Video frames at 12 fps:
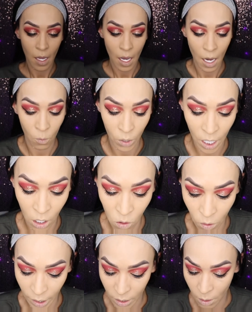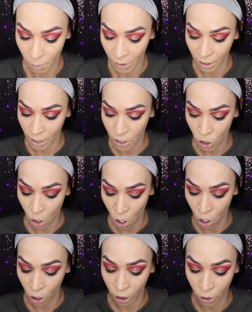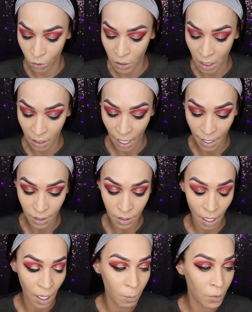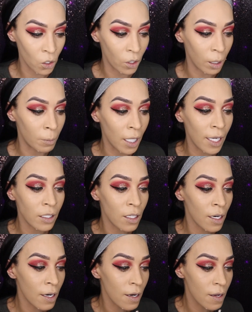And we are going to put this on using that same beauty blender.